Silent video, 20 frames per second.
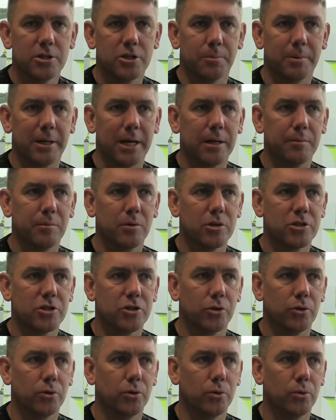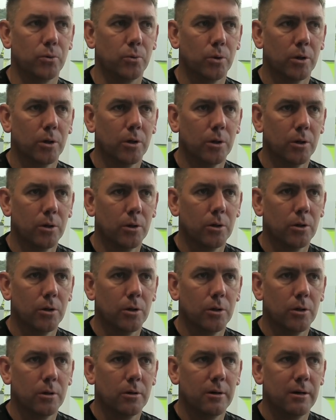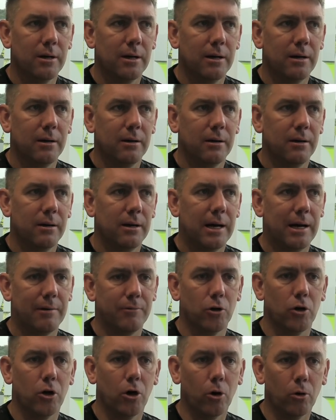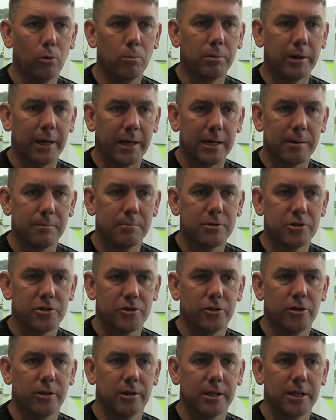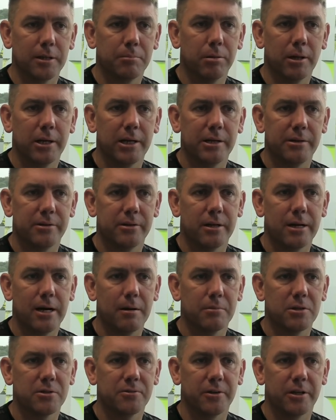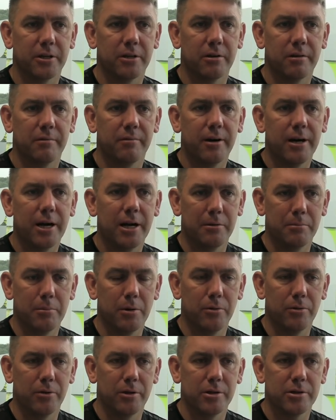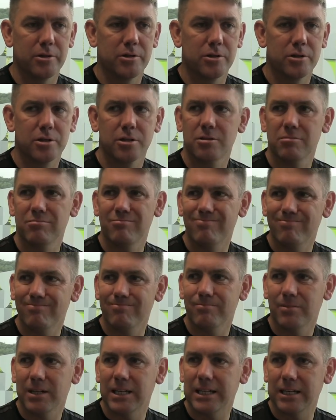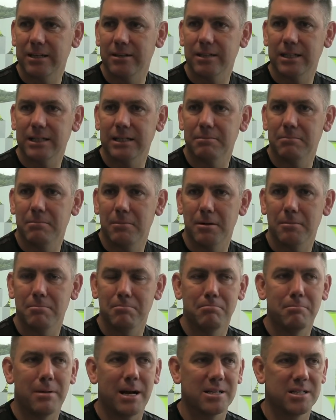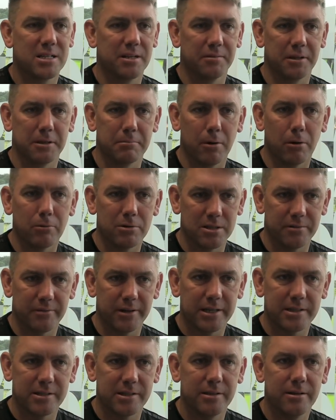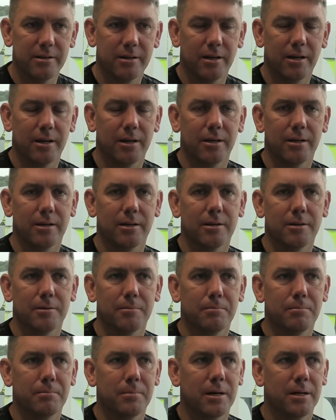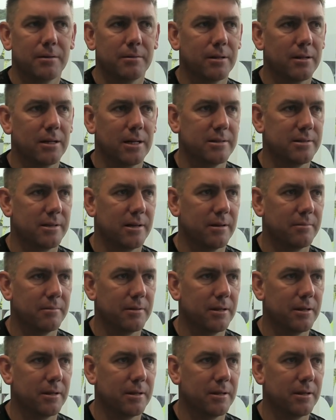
to be able to have our home games certainly played in an atmosphere and an environment that's massively motivating. And like I say,